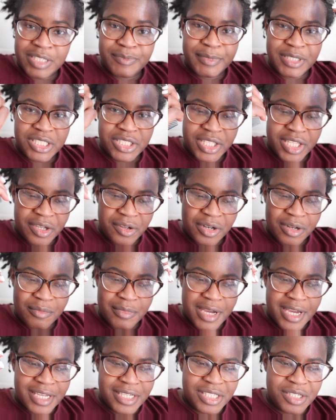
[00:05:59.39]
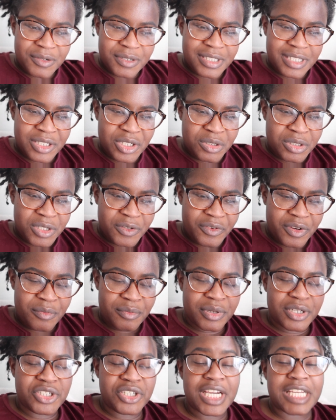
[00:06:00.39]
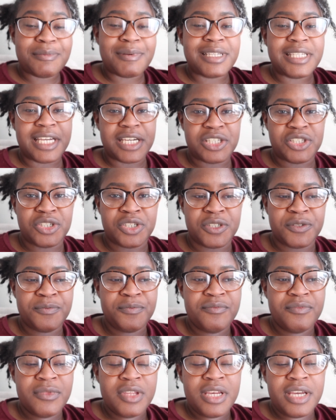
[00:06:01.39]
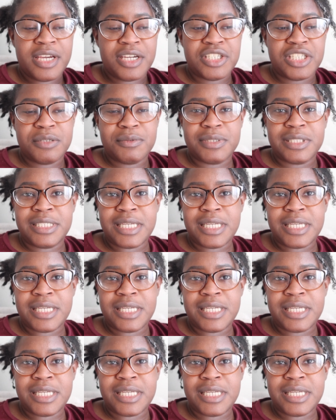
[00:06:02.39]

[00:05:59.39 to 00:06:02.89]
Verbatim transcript: is much thicker than mine so it's a little different but she has my texture and she was